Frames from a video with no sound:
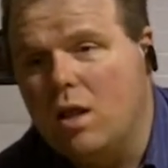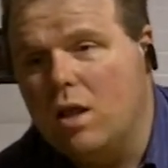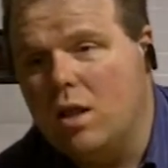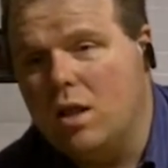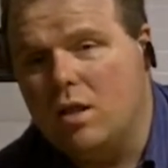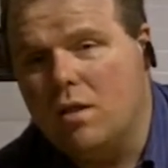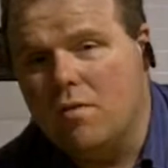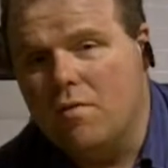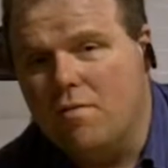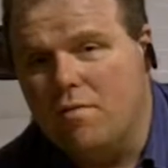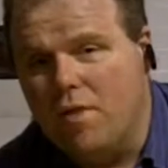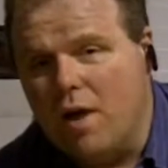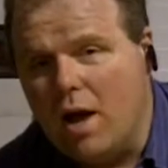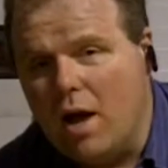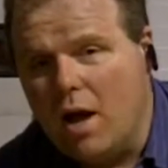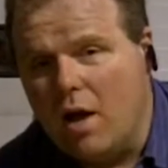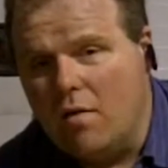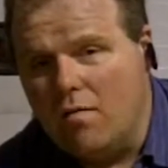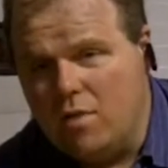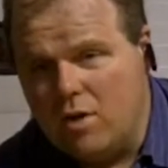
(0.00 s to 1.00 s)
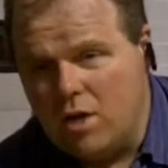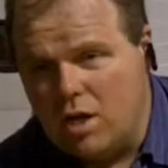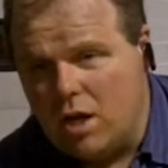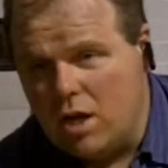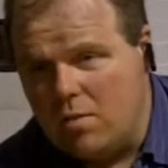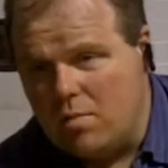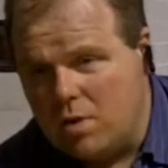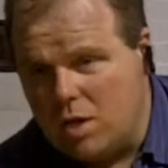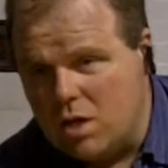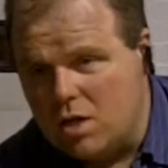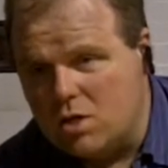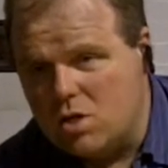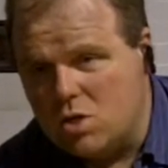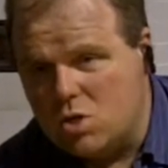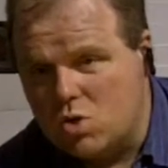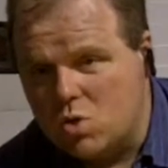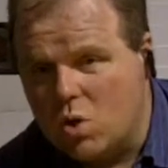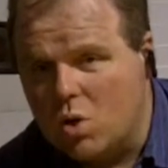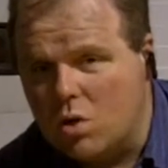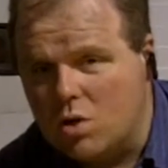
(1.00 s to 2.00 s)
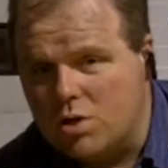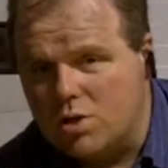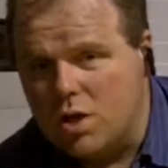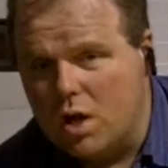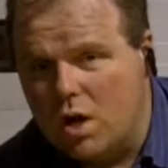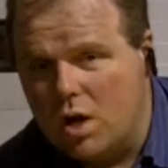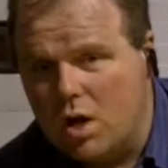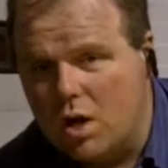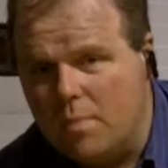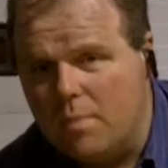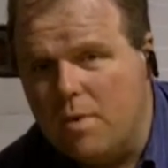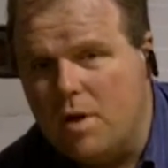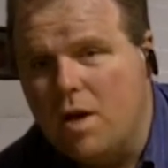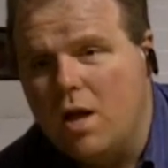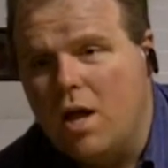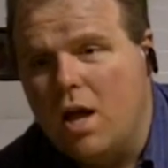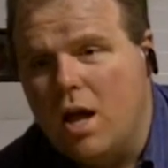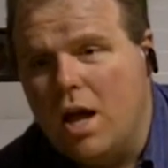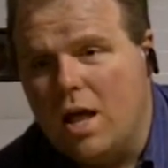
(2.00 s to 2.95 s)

that the valve in the ABS controller is hung up,